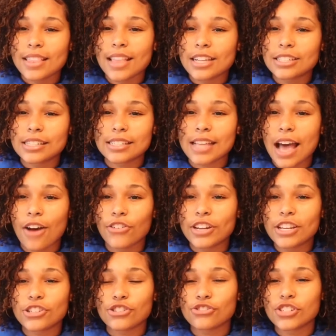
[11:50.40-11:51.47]
that's just how
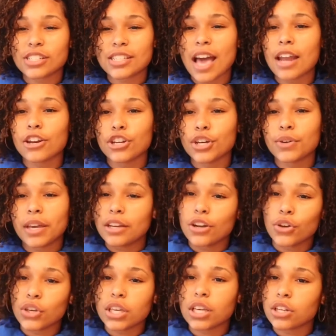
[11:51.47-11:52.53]
it is. You just got to do it and
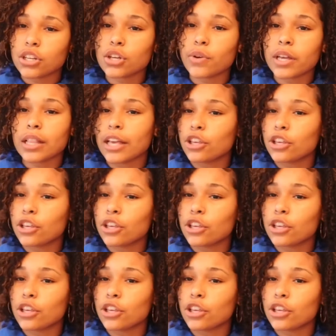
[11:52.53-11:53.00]
know you can do it.